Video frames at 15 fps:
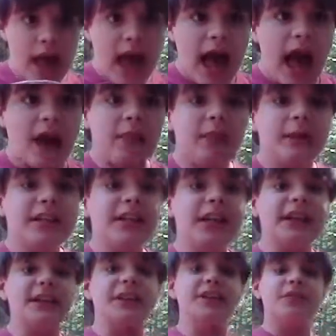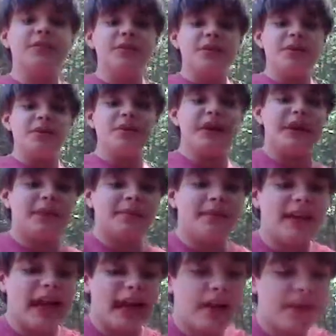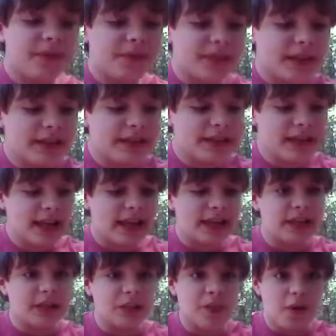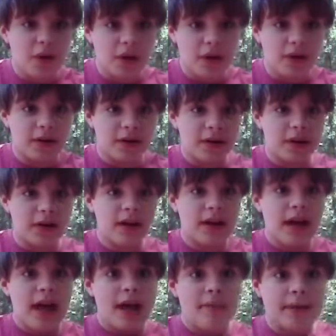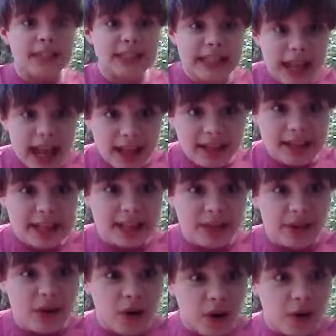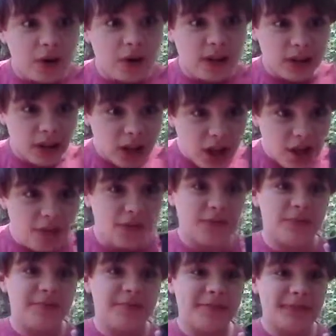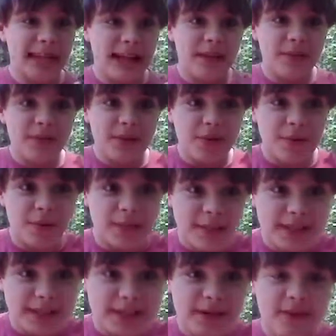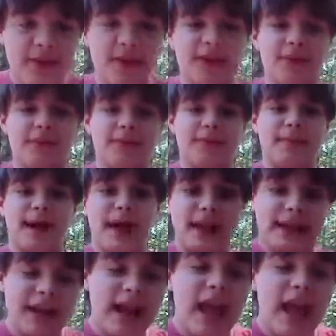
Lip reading: I wish I could show you how these things work, but sadly they're all closed. I don't know what's going on with mine.